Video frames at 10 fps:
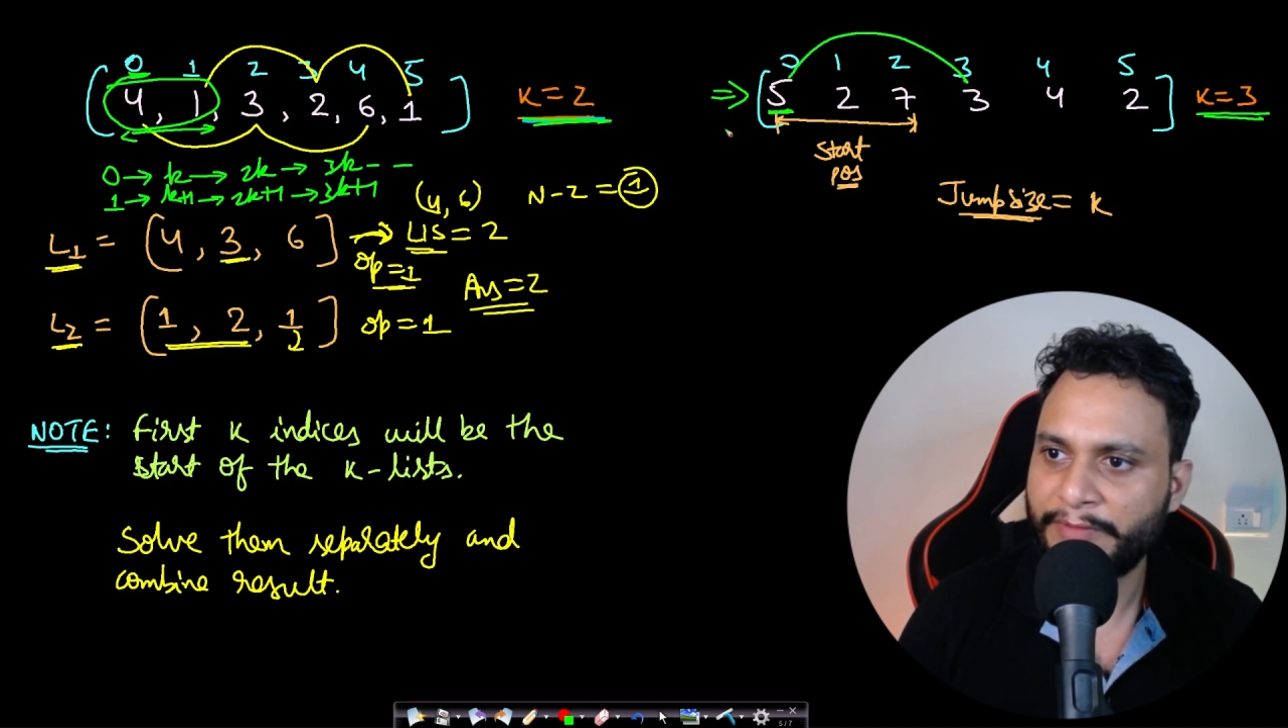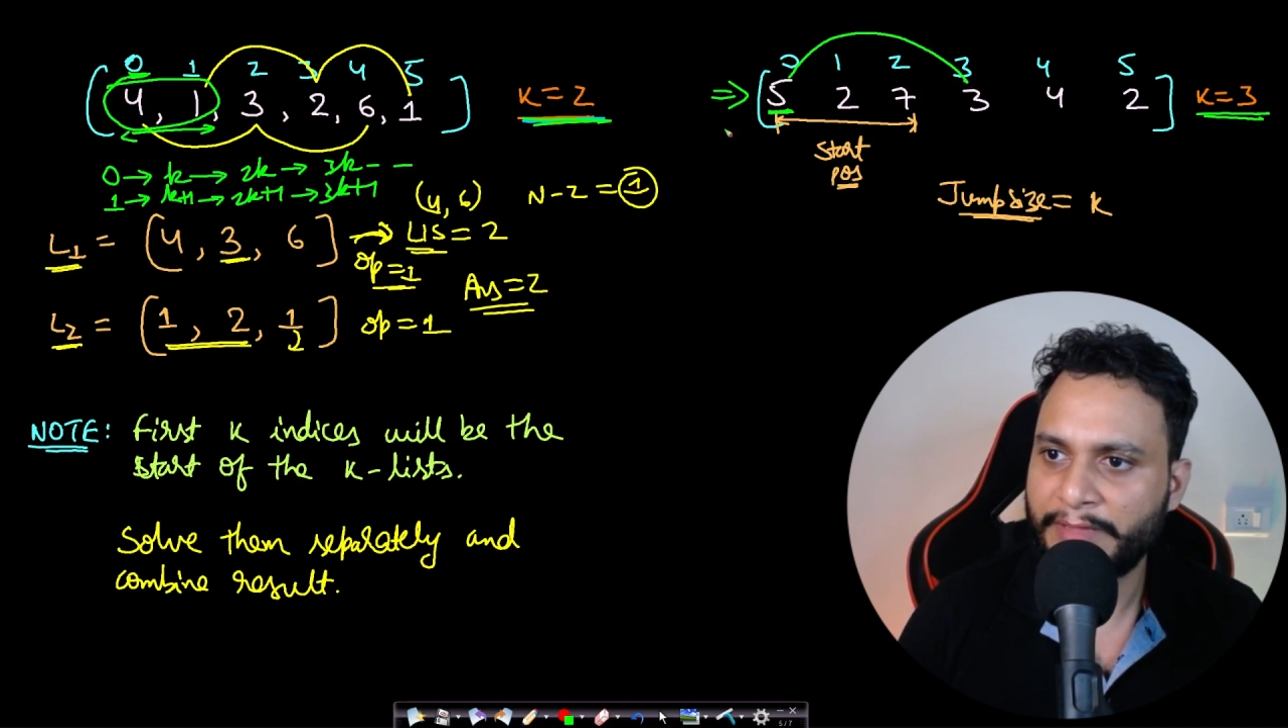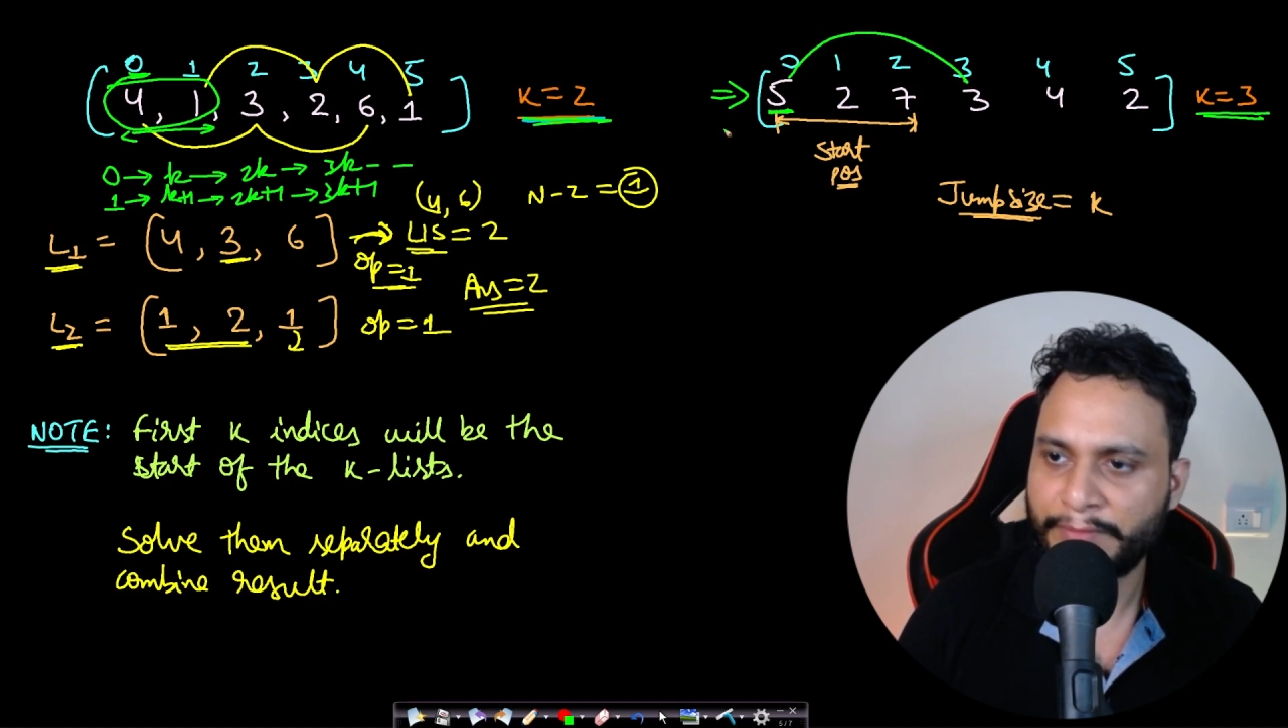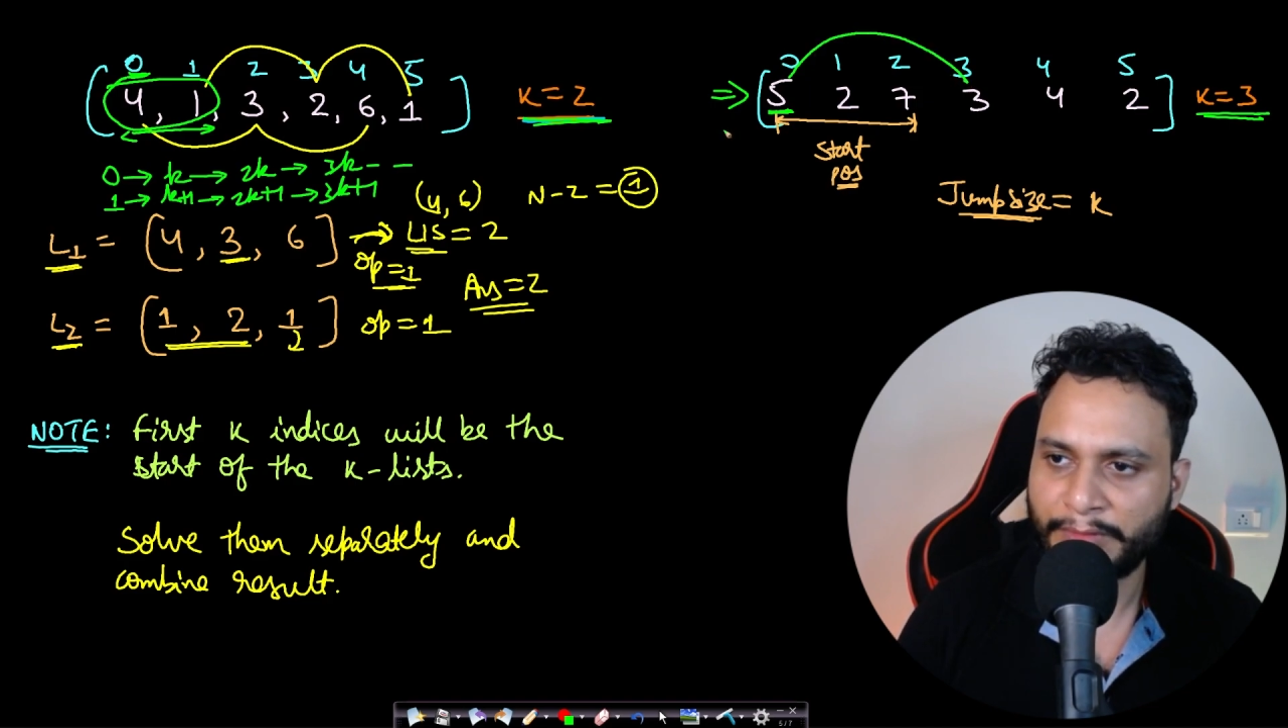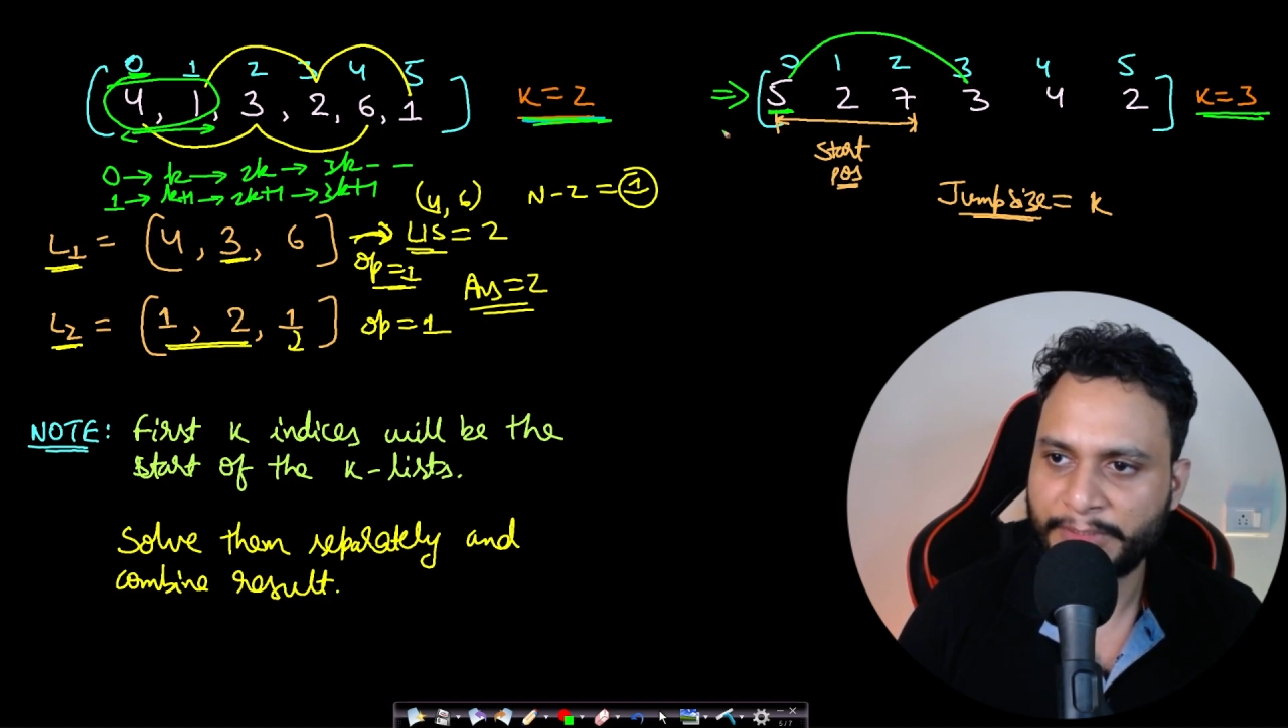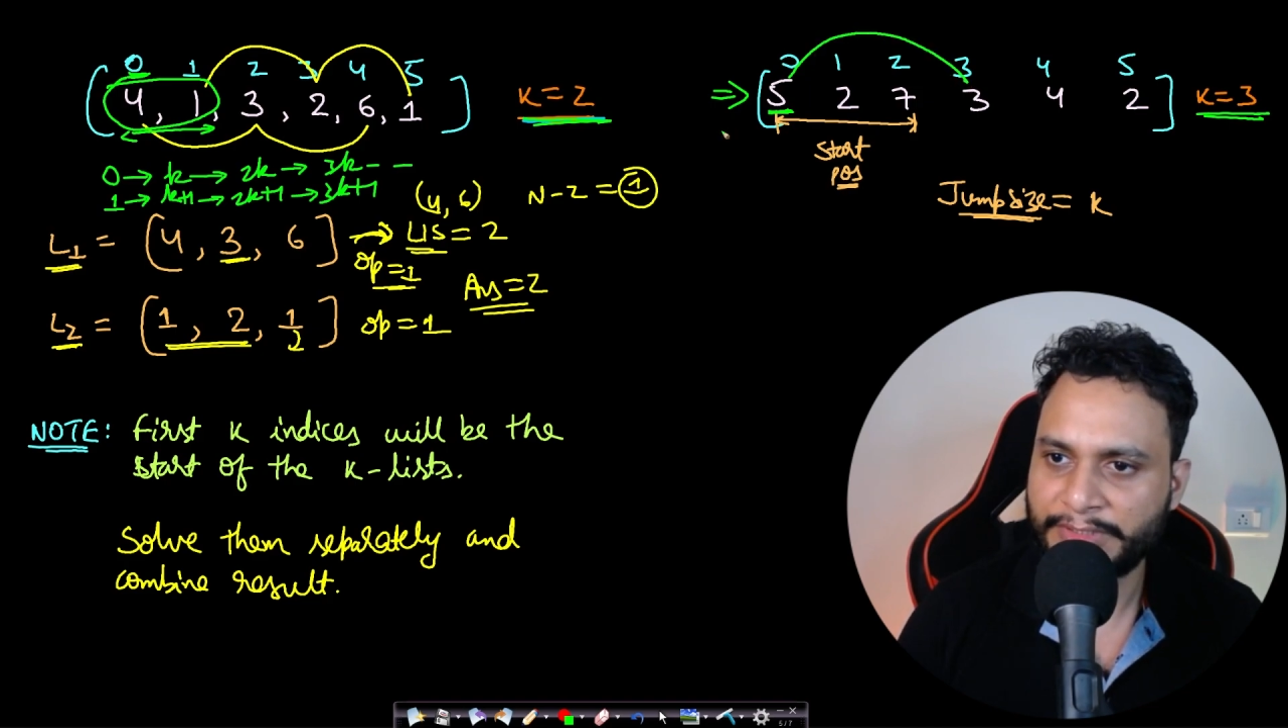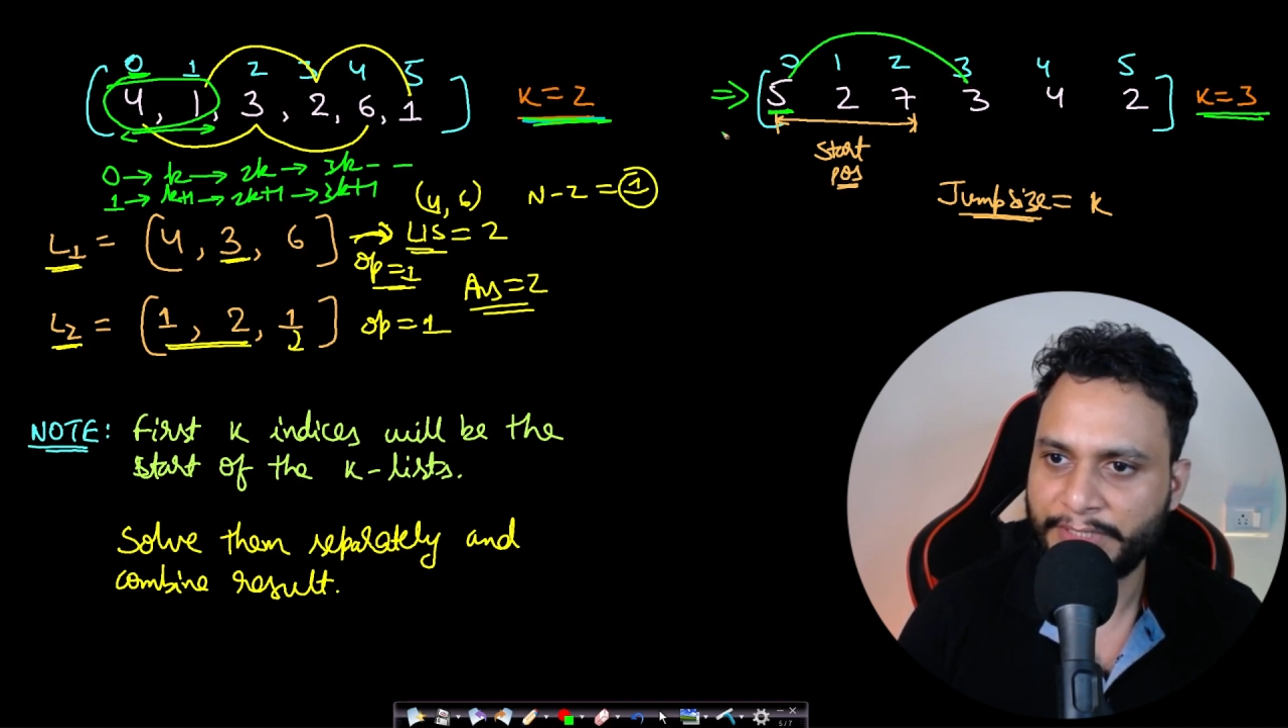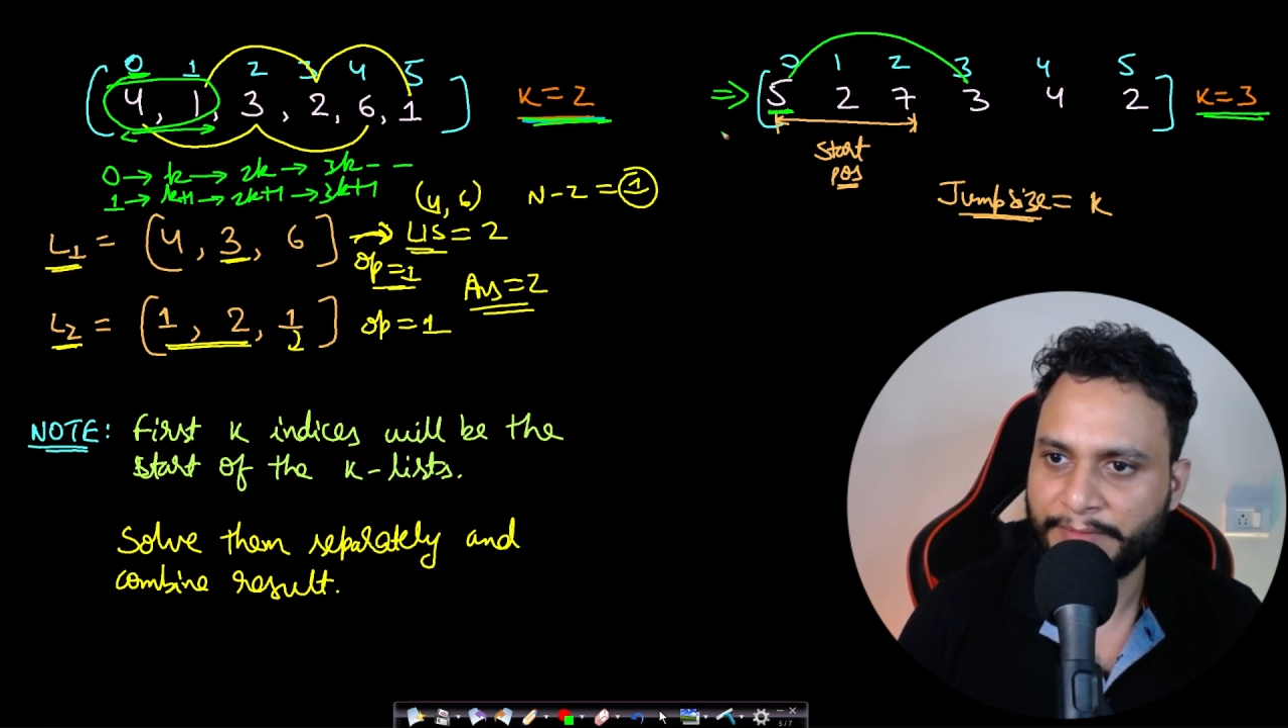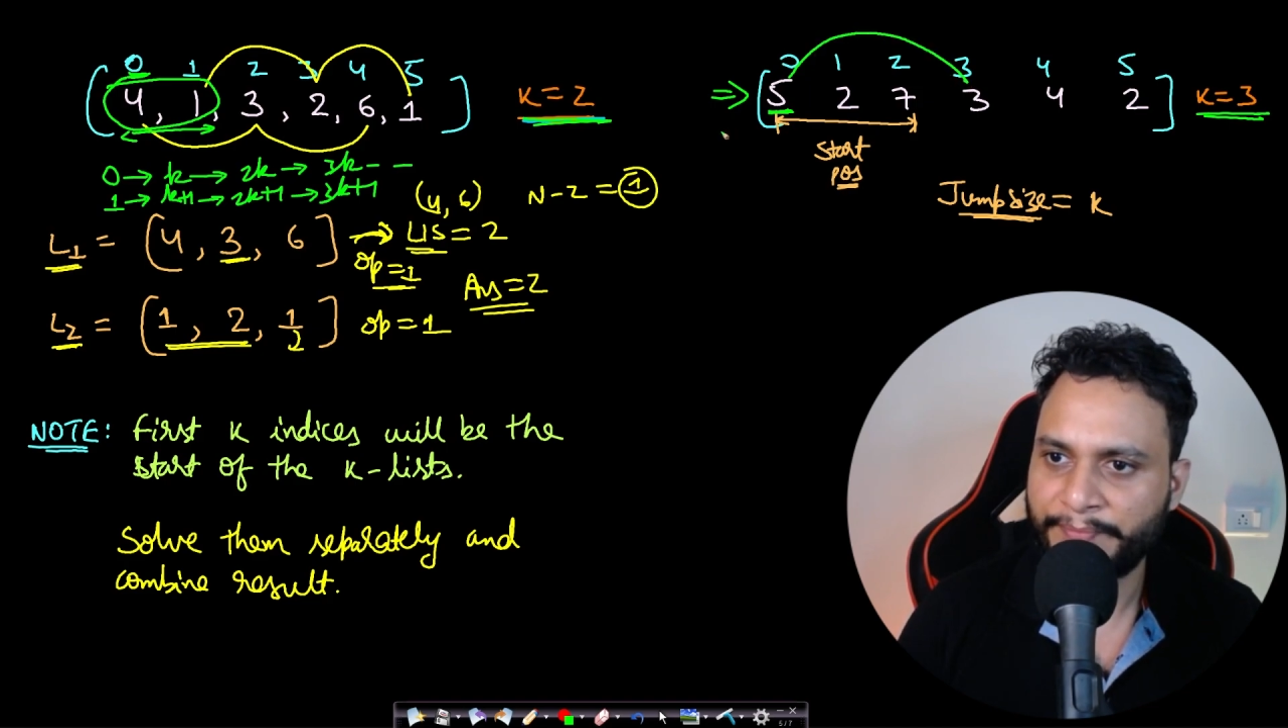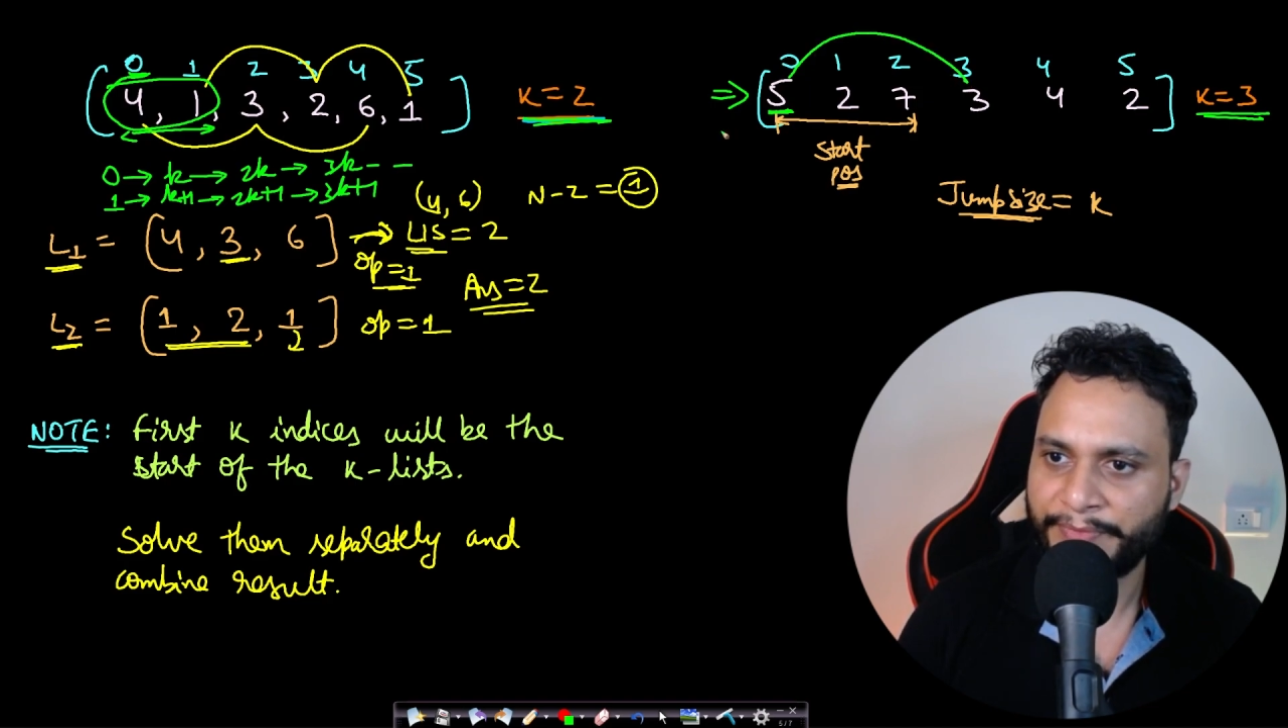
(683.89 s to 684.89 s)
5,
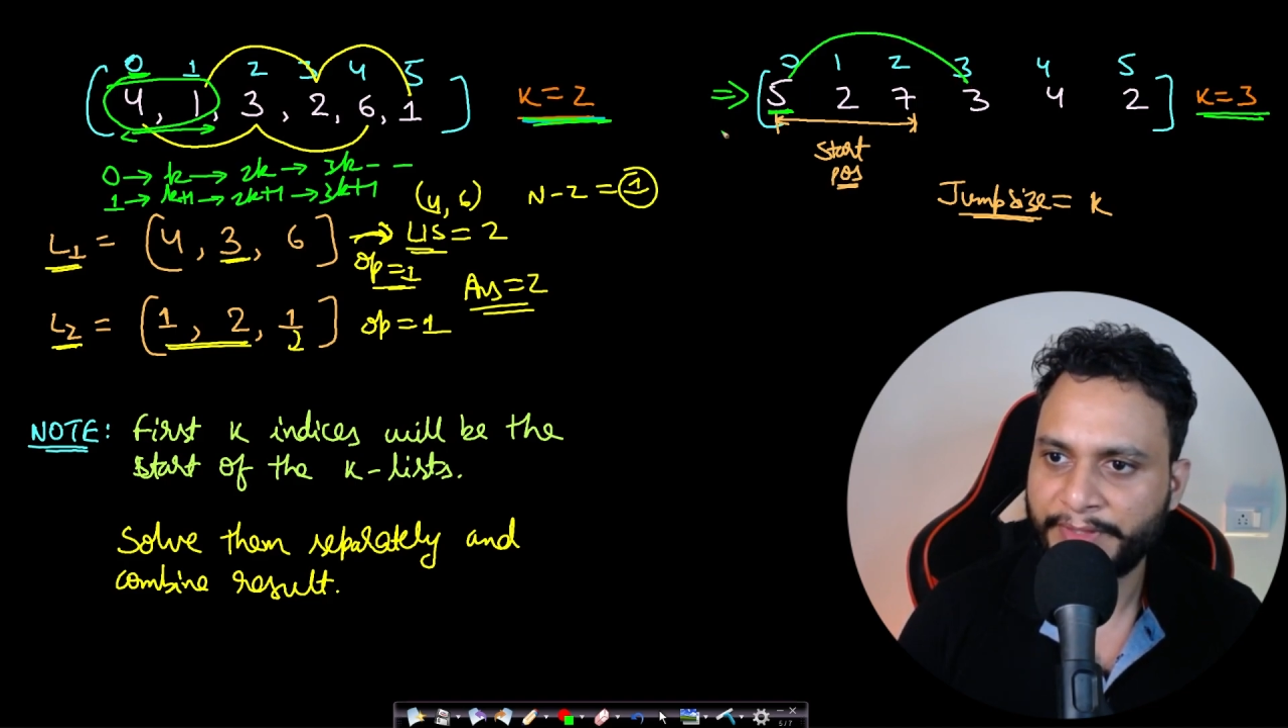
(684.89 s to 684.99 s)
3.